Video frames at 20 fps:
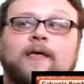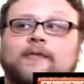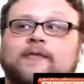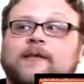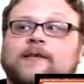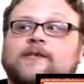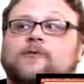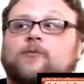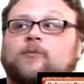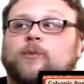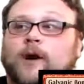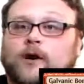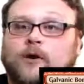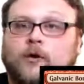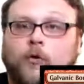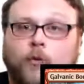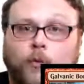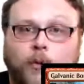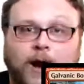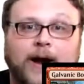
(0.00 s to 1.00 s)
This
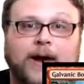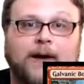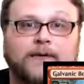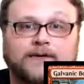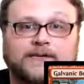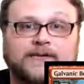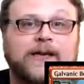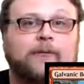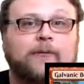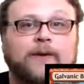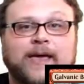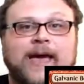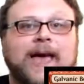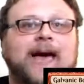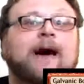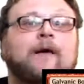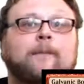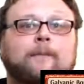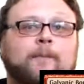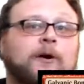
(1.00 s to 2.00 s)
requires that we
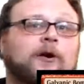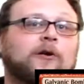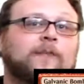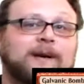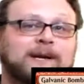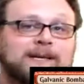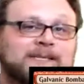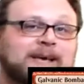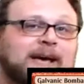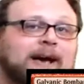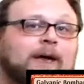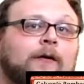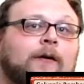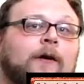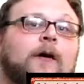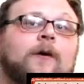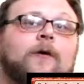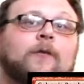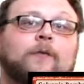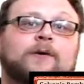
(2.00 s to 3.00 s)
have permanents out,
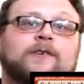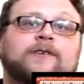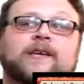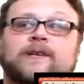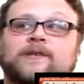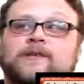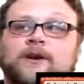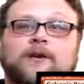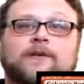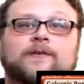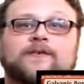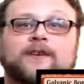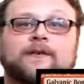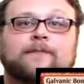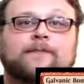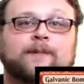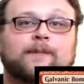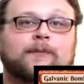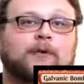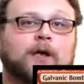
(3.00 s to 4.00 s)
which can turn
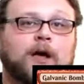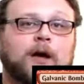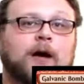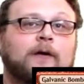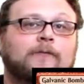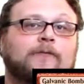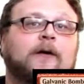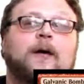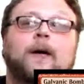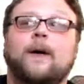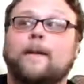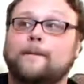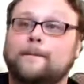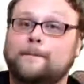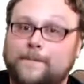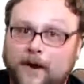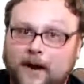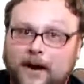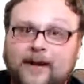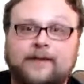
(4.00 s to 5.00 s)
some people off,
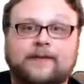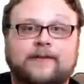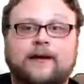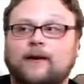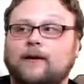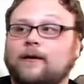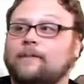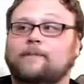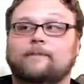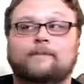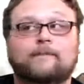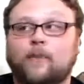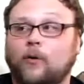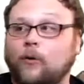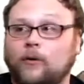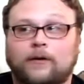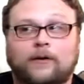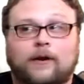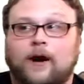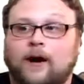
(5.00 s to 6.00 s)
but they're
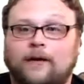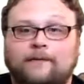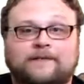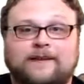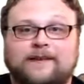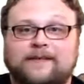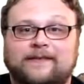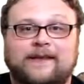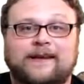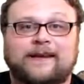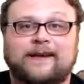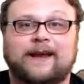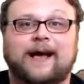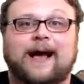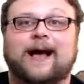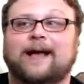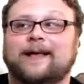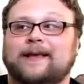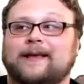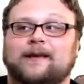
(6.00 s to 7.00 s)
more often than
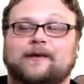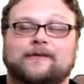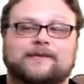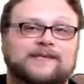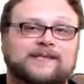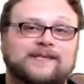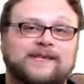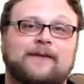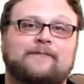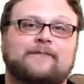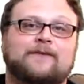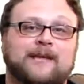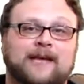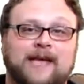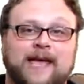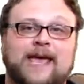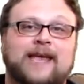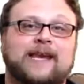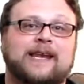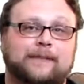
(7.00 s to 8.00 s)
not,
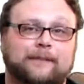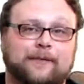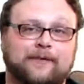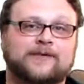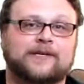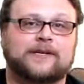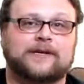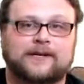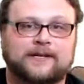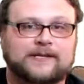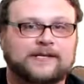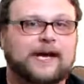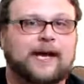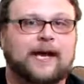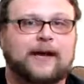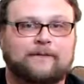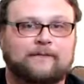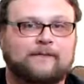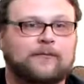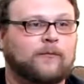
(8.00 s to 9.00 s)
70-80% of the
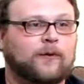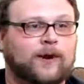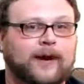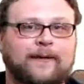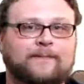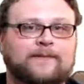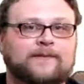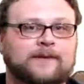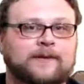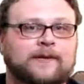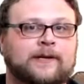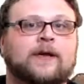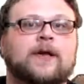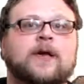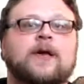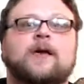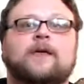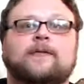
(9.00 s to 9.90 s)
time, from what I've seen,